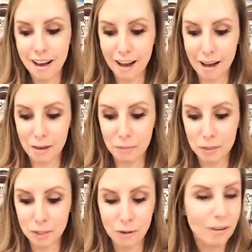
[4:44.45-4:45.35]
Um,
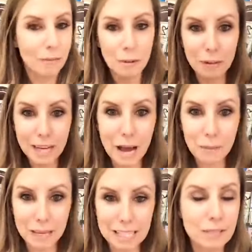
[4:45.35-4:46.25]
so we want to
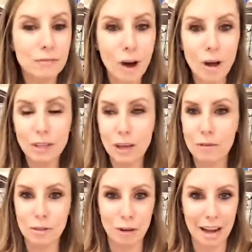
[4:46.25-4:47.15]
help kids fall in love
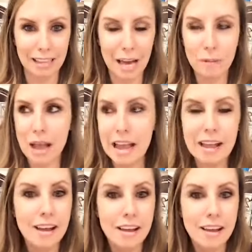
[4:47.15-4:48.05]
with writing. That way,